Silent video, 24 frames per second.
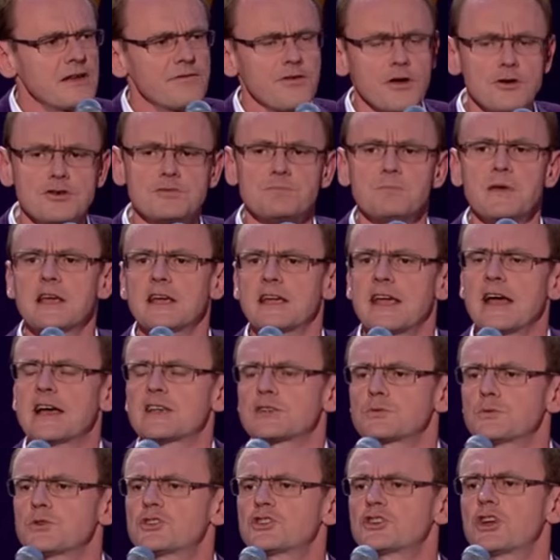if those
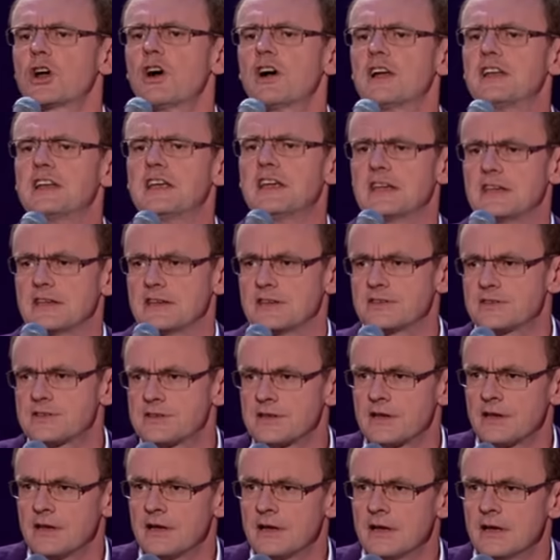meerkats were
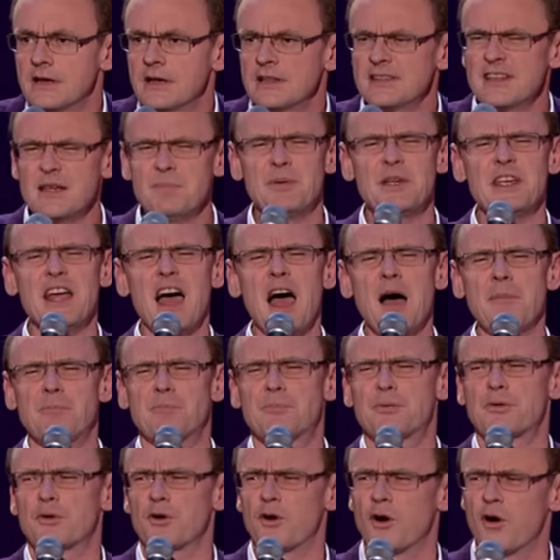Chinese, they'd be
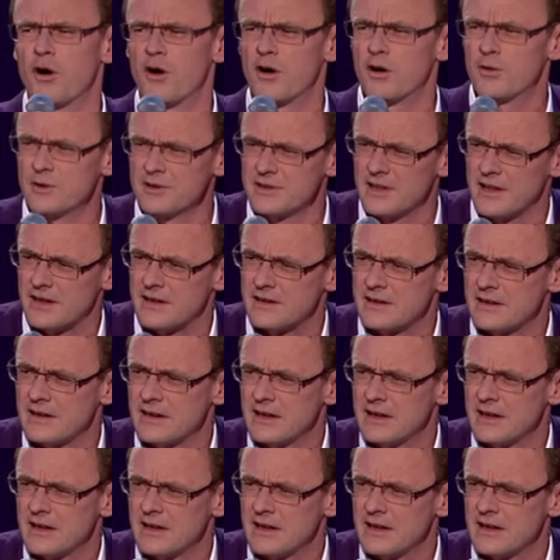uproar, wouldn't they?